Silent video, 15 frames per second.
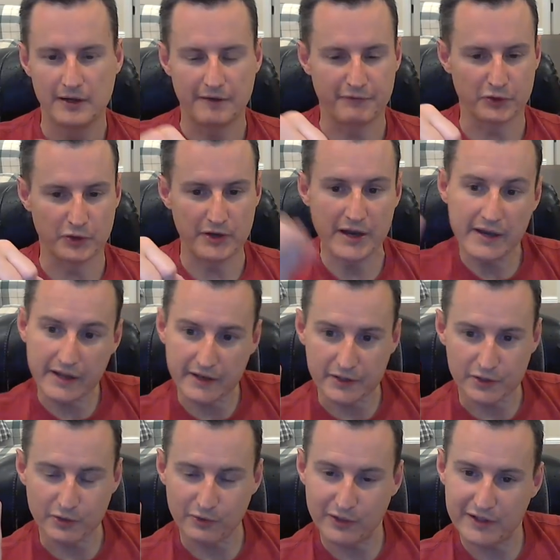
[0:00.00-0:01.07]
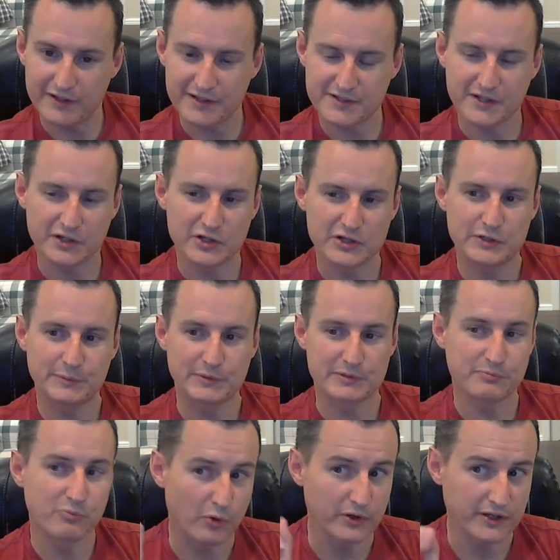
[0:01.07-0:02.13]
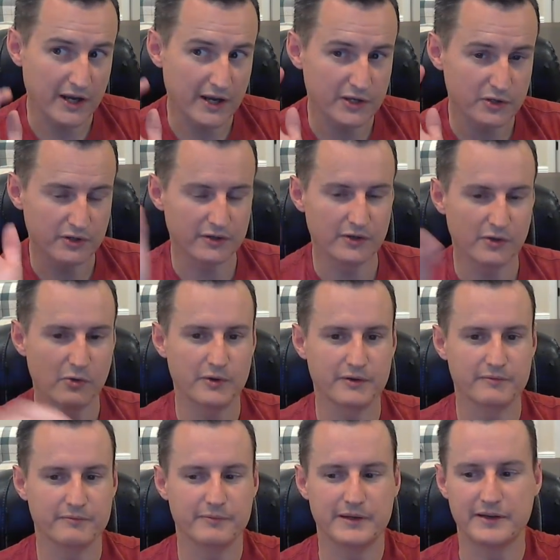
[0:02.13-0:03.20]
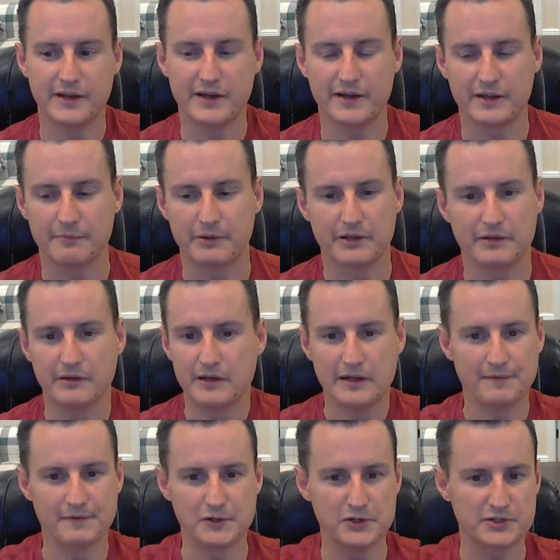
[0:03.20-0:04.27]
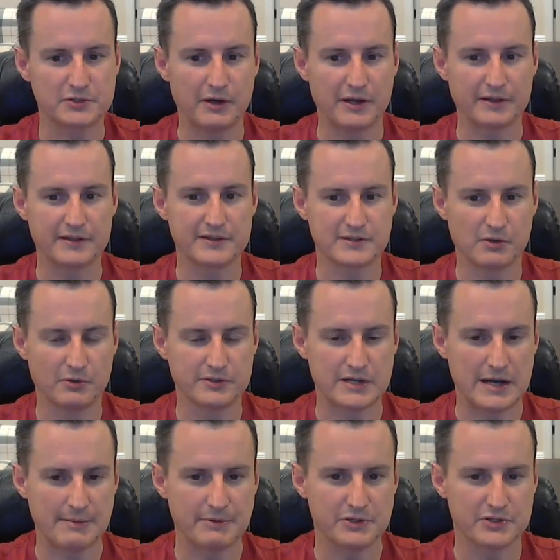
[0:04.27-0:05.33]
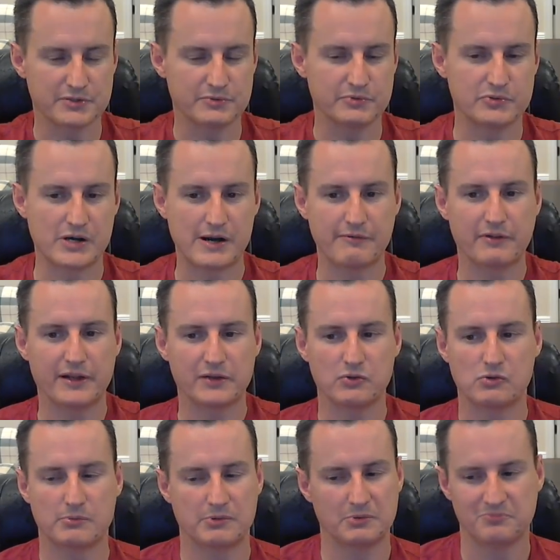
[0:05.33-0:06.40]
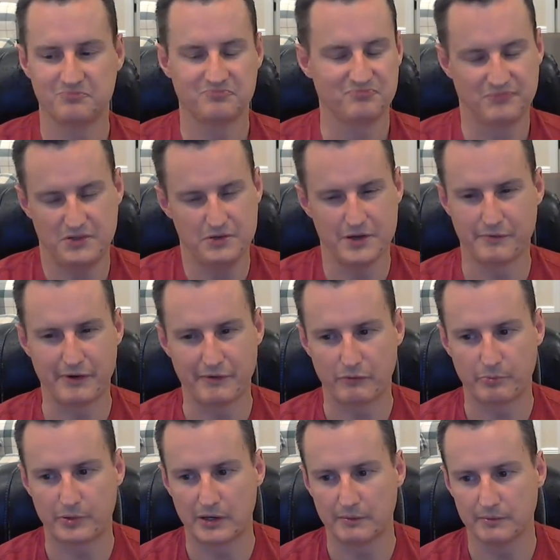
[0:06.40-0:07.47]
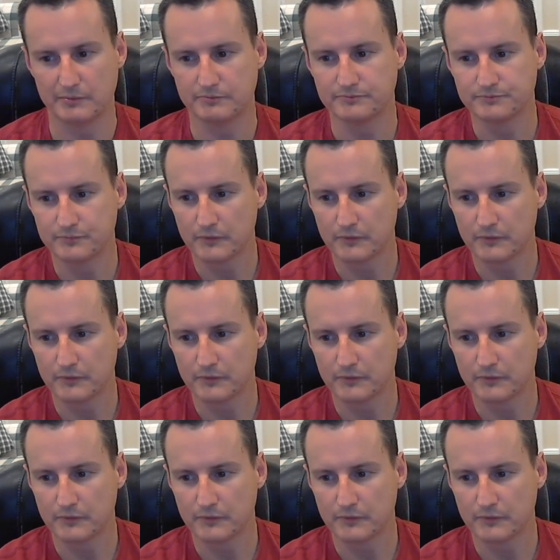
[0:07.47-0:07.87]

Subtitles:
If you're an idiot and you go like this on your Super Sport, yeah, you can go and be an idiot. But if you just go like this whole time and just drive it like normal, you never have a problem.